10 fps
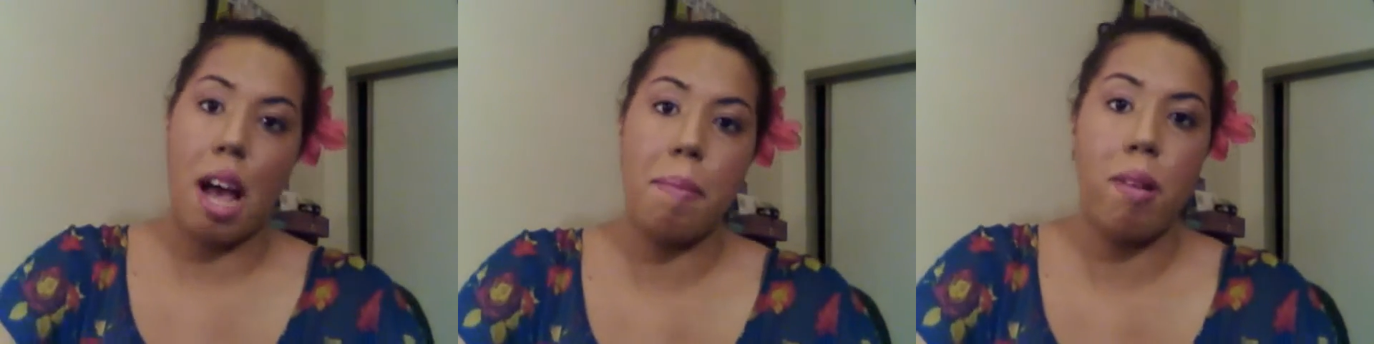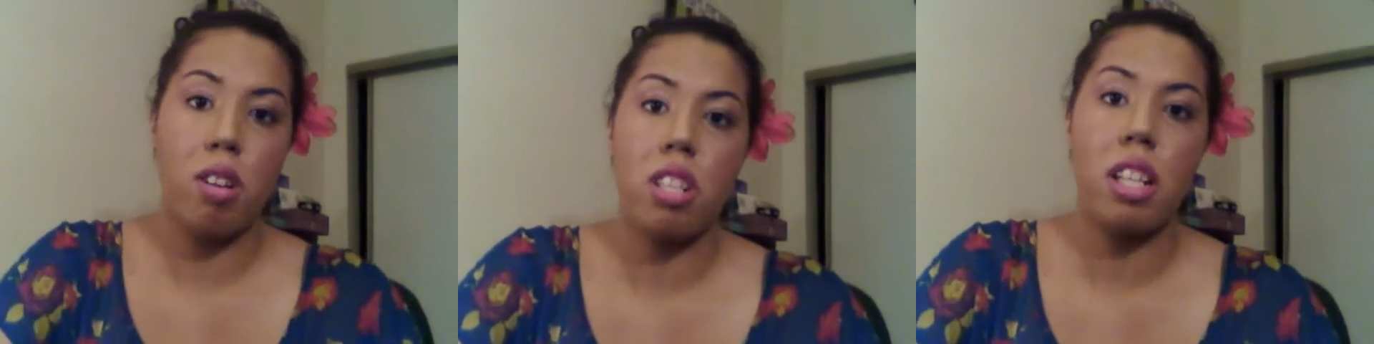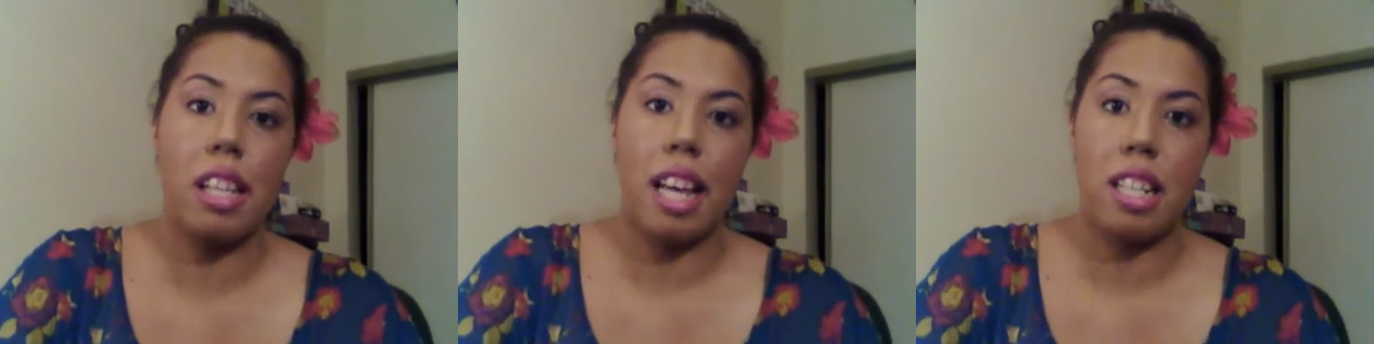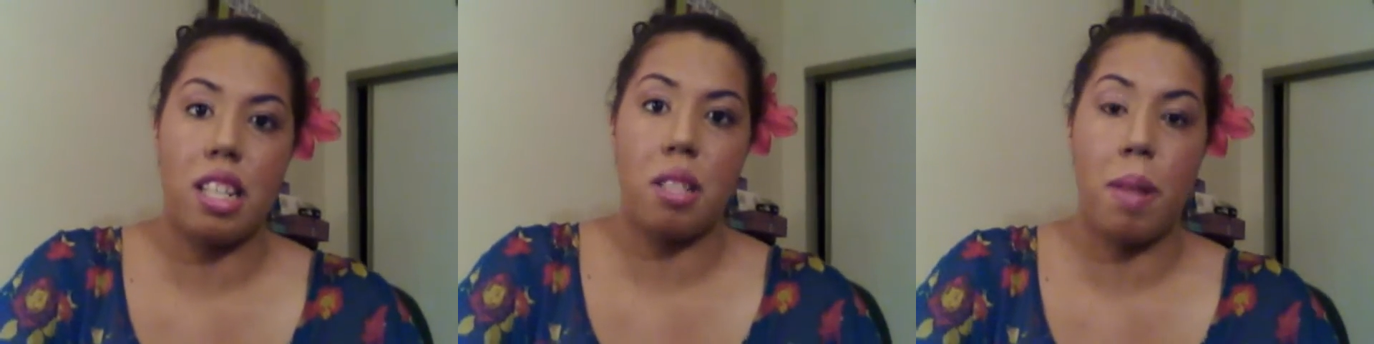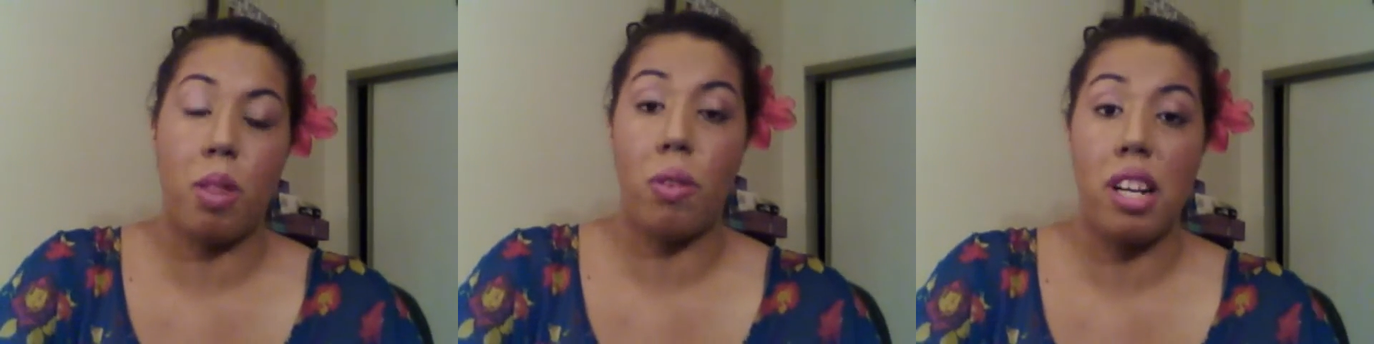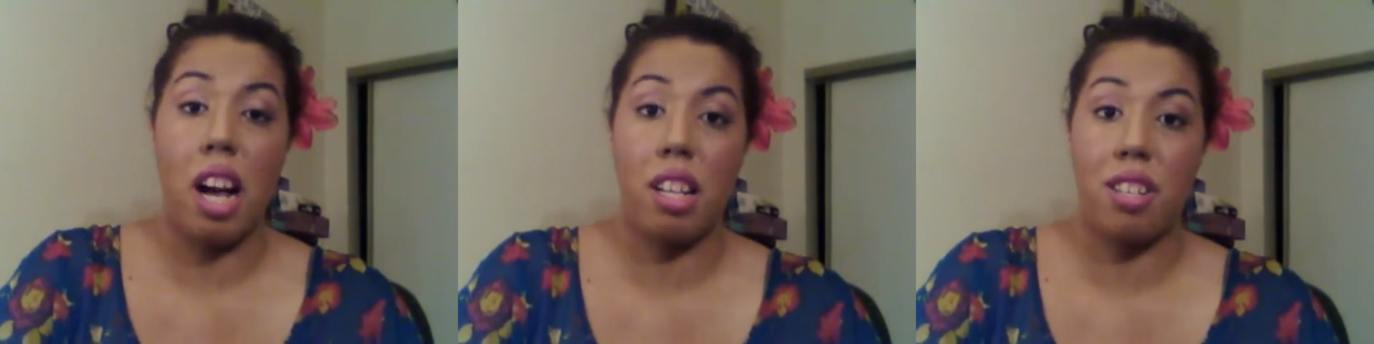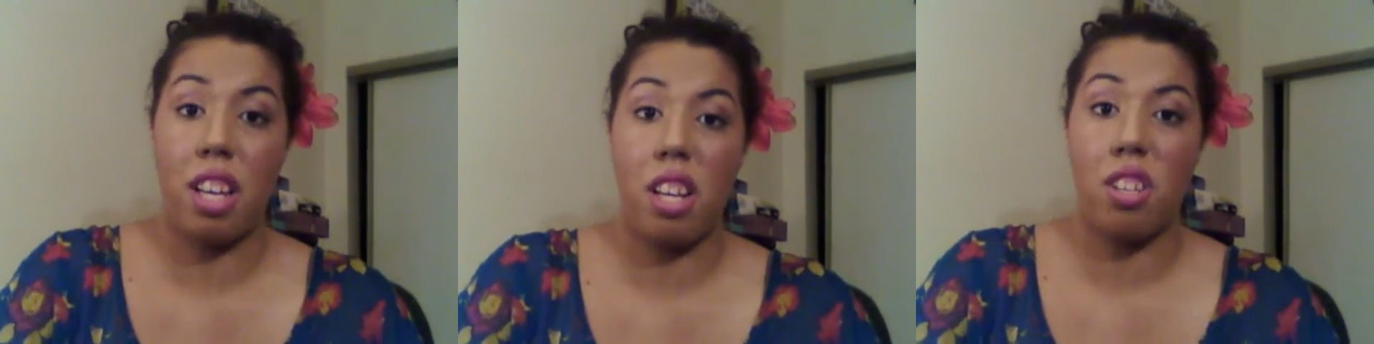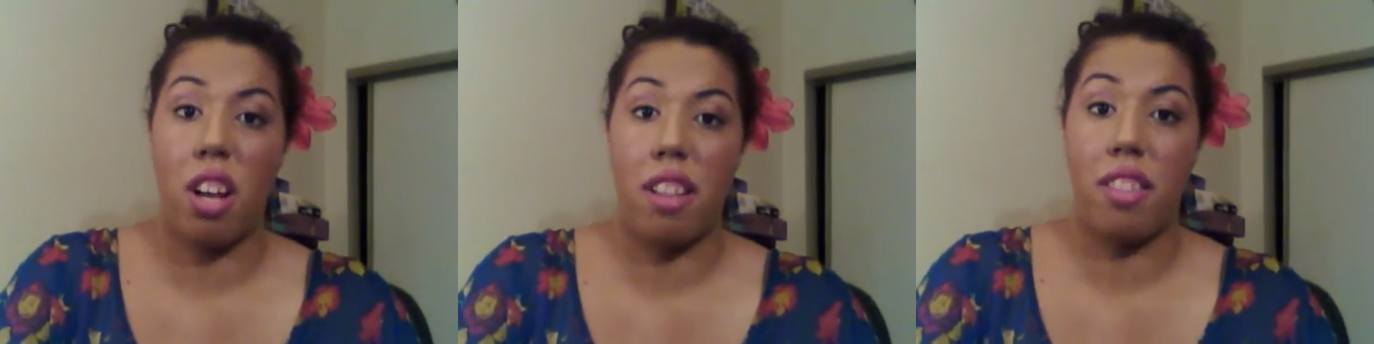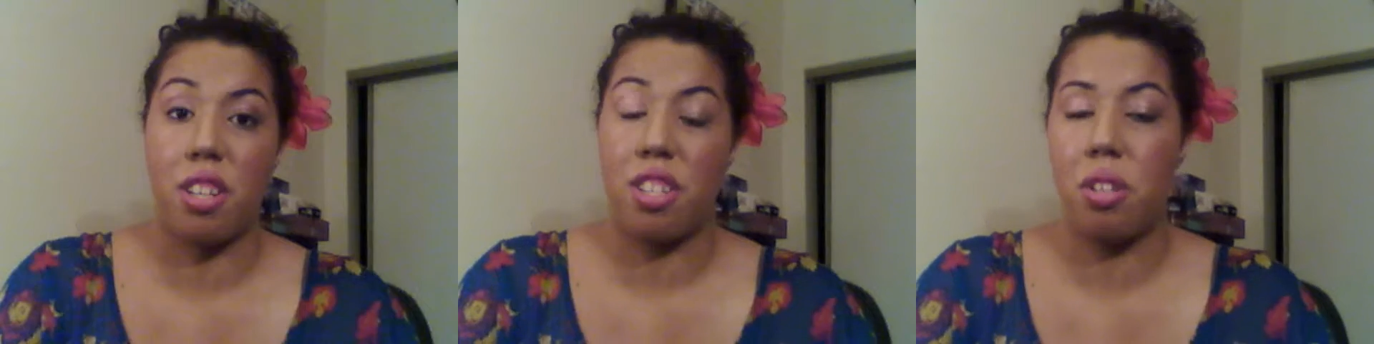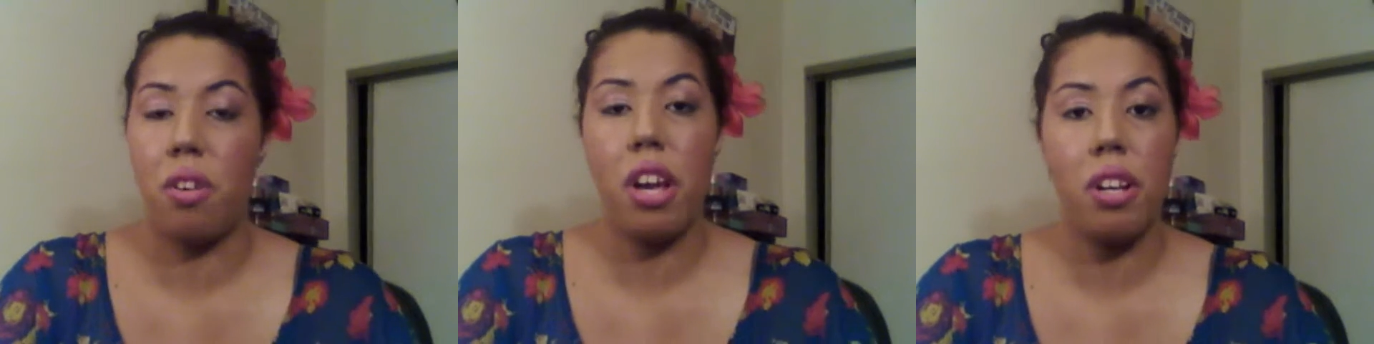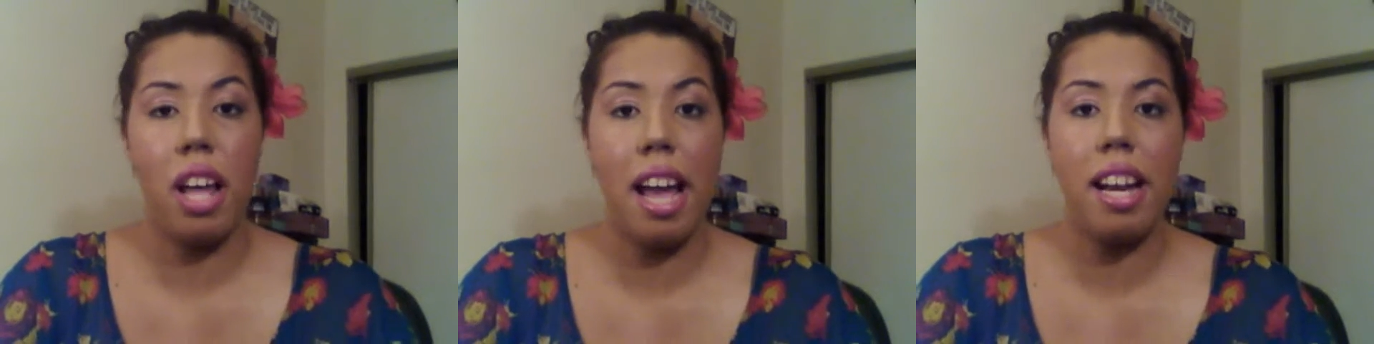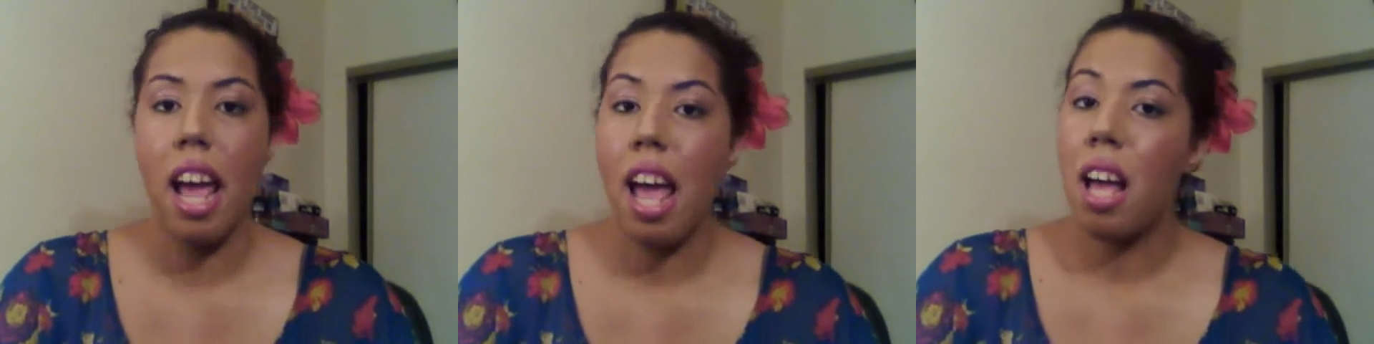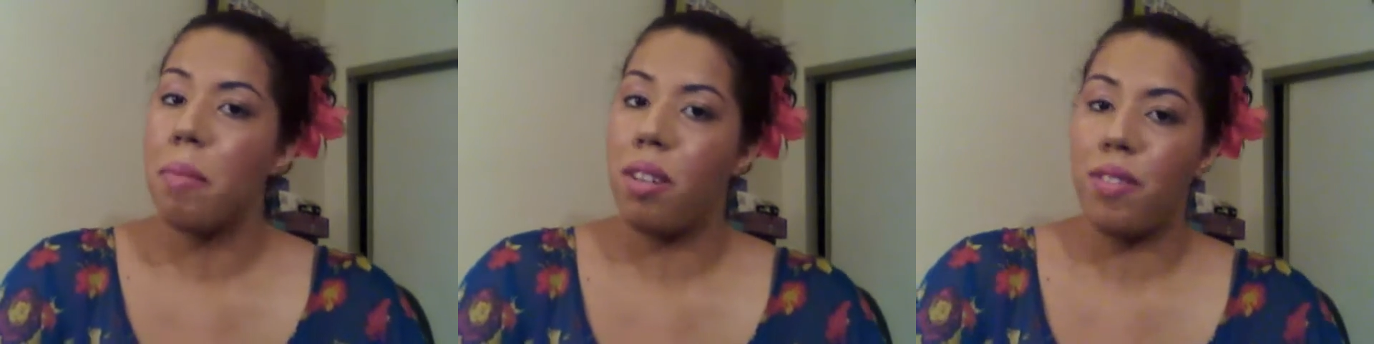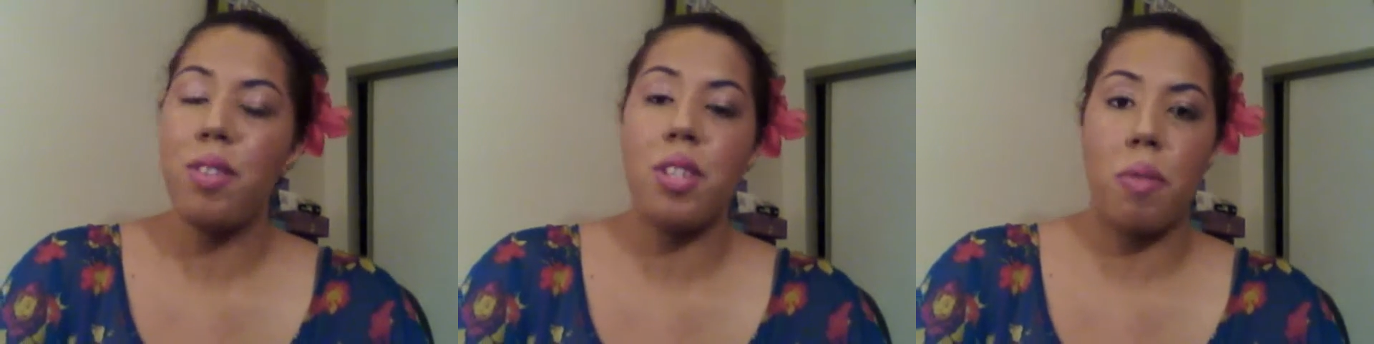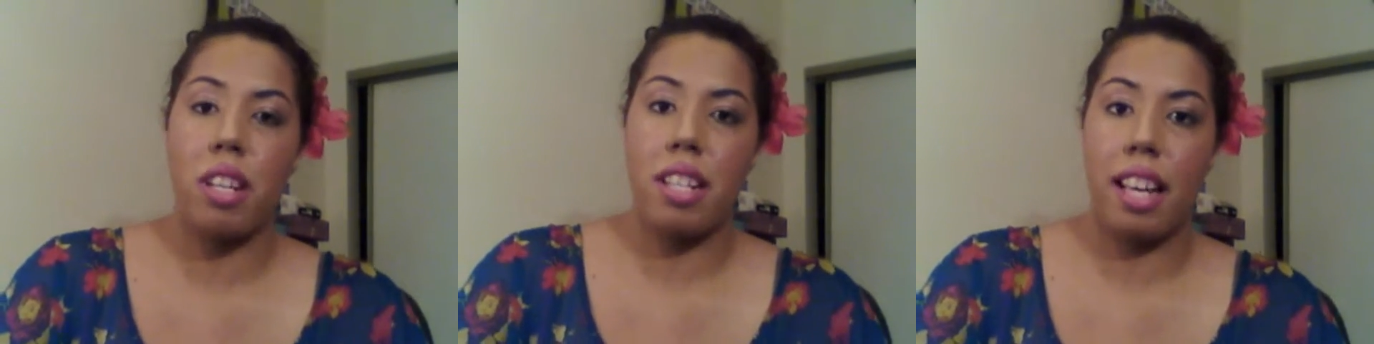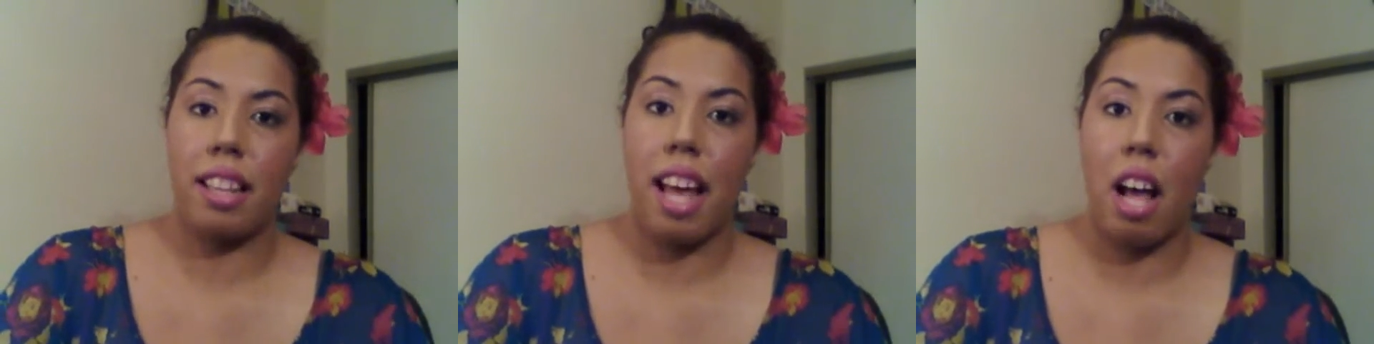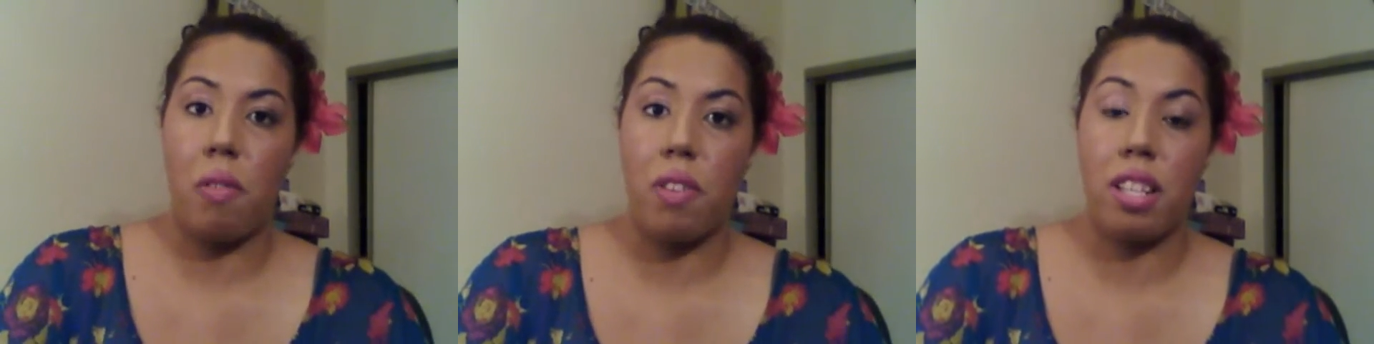I personally like to spend $3 each on their studio line, but if you just wanted to get the e.l.f.